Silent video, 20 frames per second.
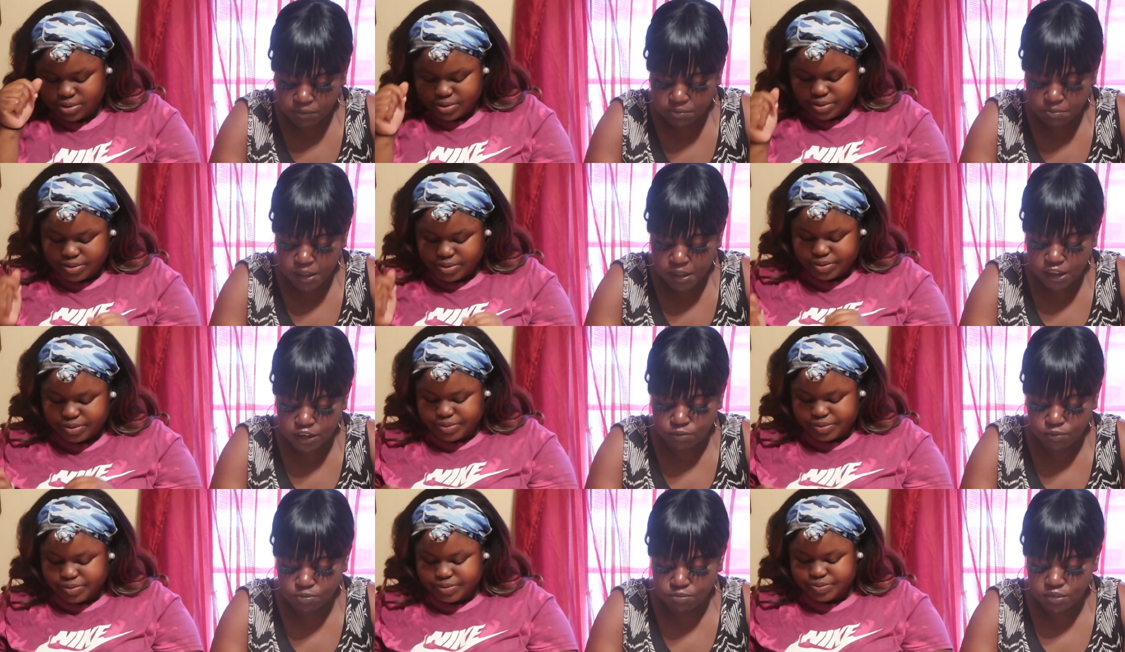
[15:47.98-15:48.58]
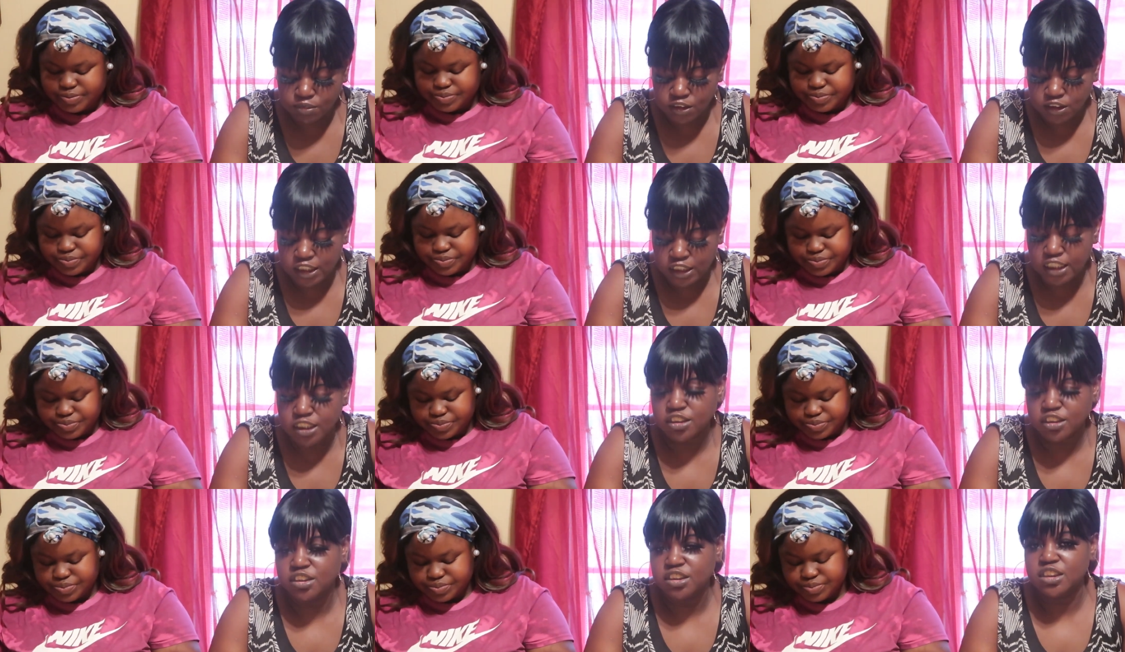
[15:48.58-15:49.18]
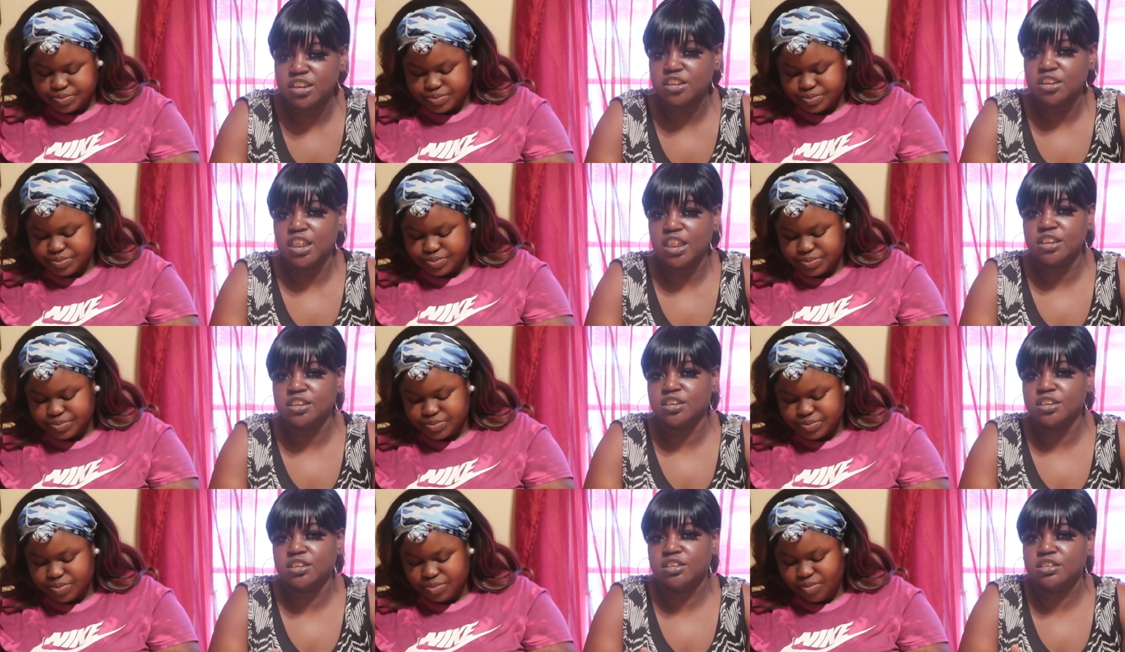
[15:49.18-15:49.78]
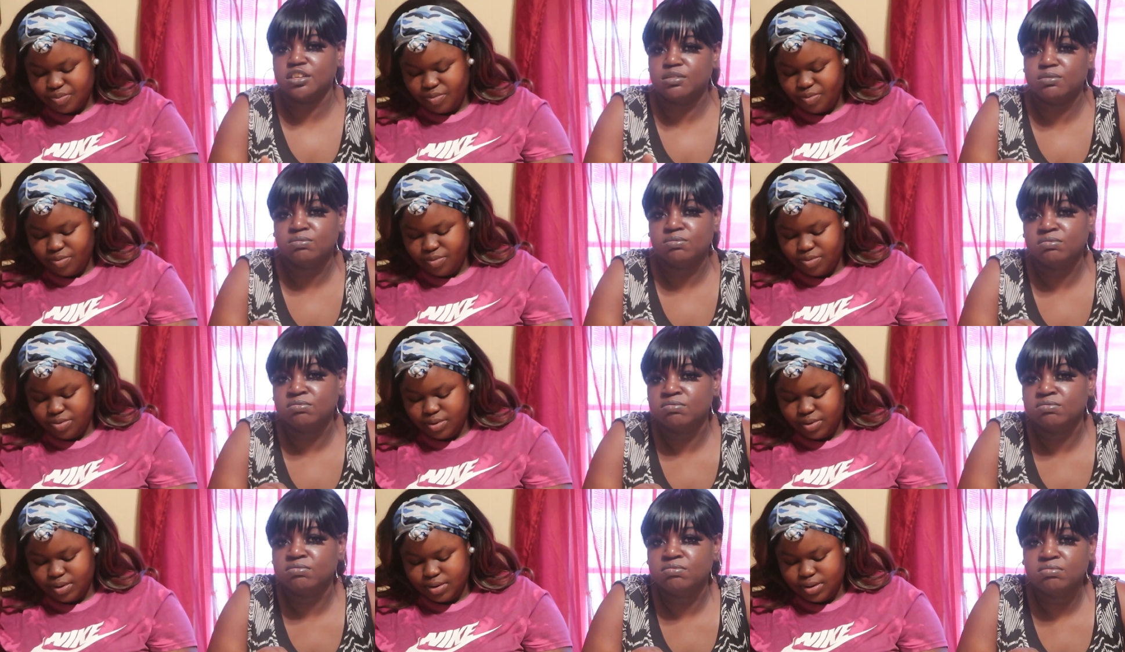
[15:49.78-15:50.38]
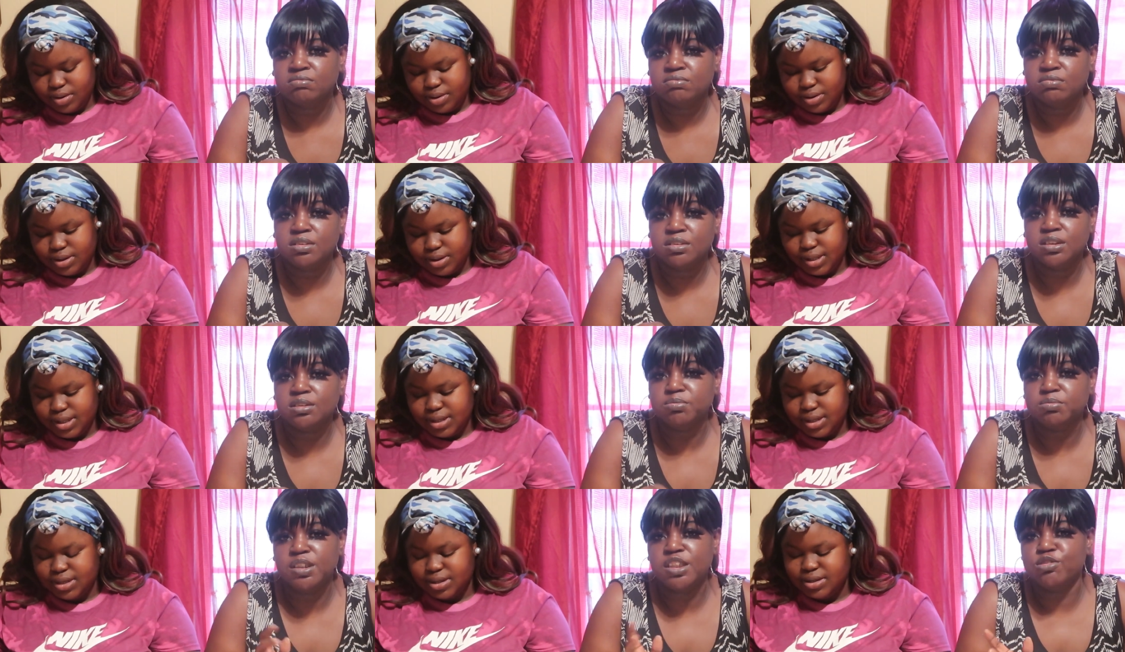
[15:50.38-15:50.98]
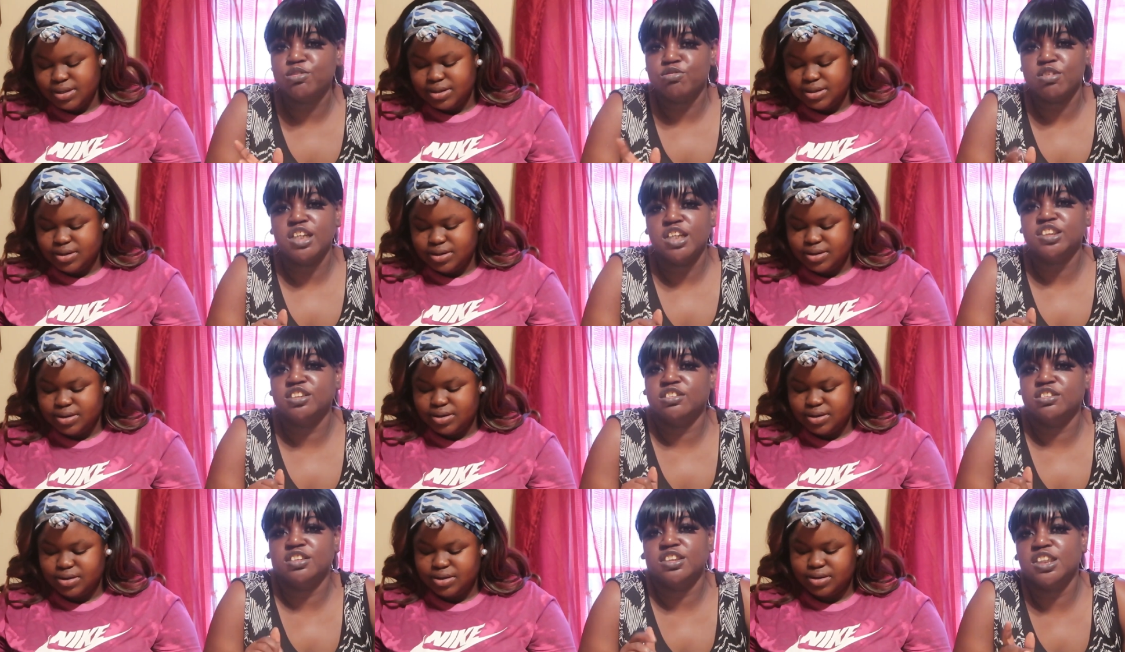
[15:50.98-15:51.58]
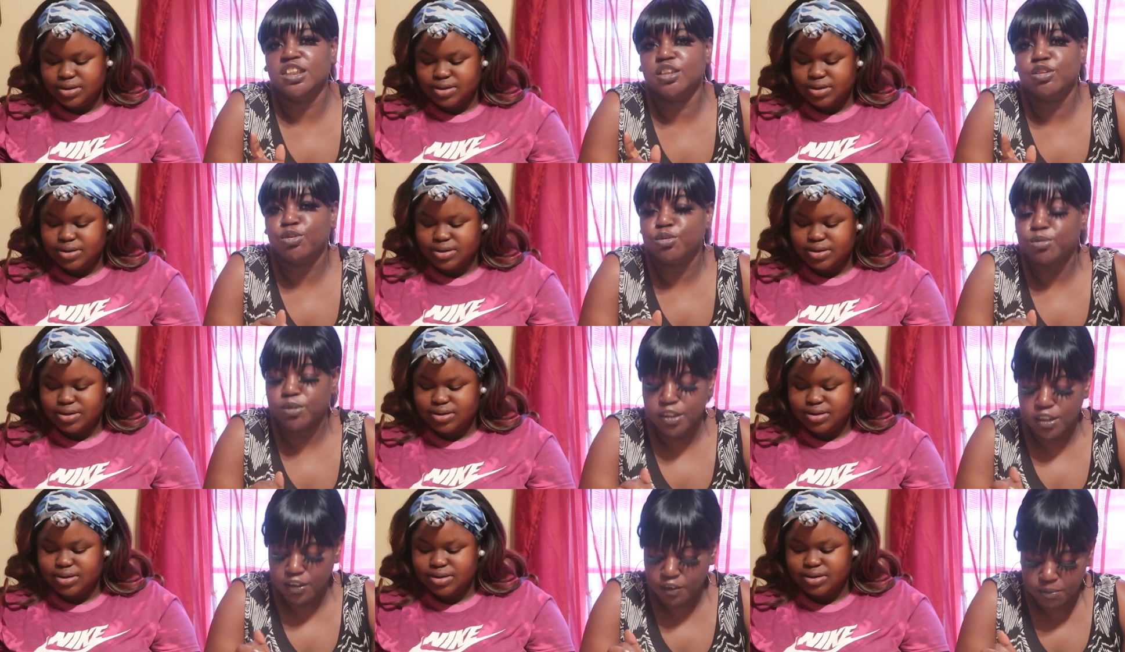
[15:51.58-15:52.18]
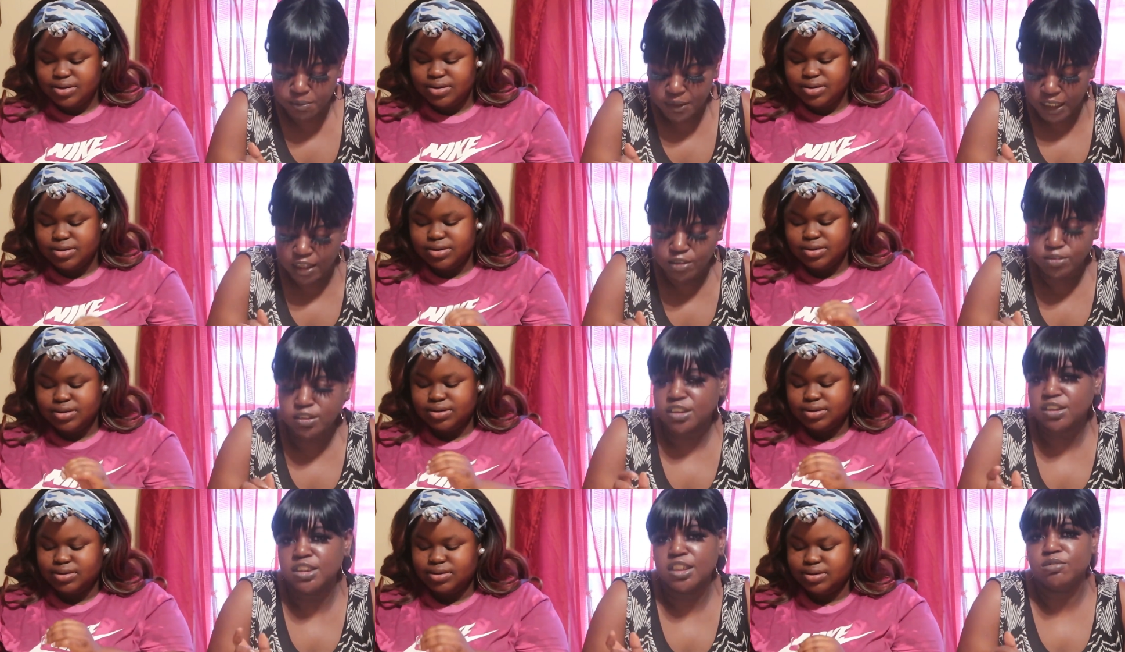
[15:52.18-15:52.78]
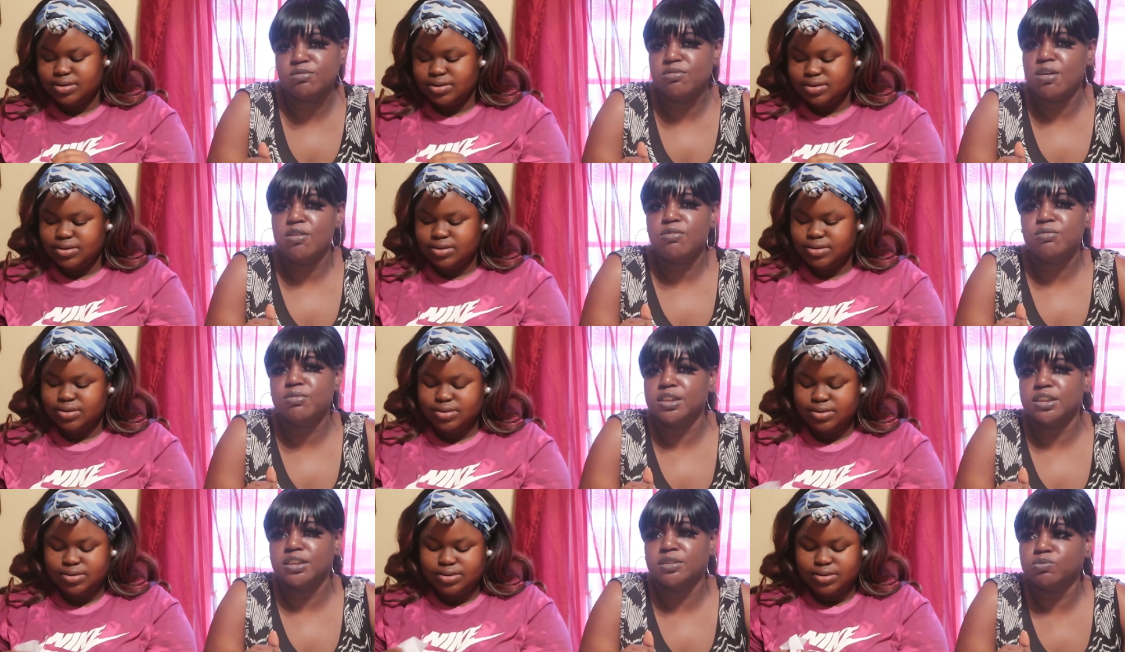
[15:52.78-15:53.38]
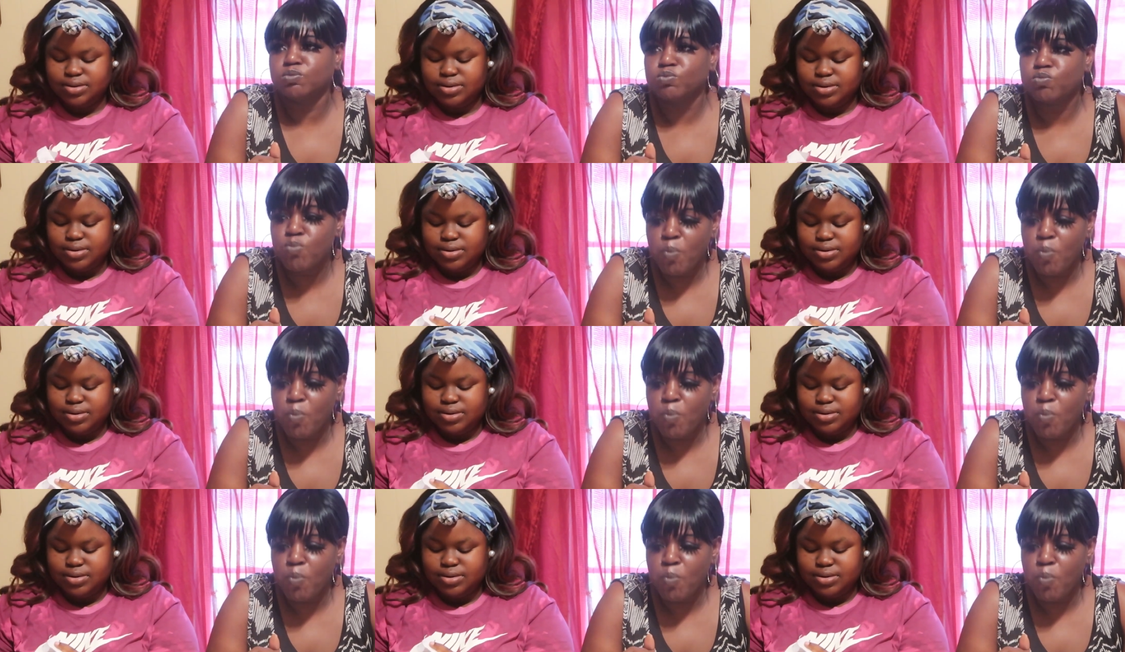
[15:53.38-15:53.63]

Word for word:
Speaker 1: may think it seems like it's you being ratchet to get or whatever, but I don't see nothing wrong with it.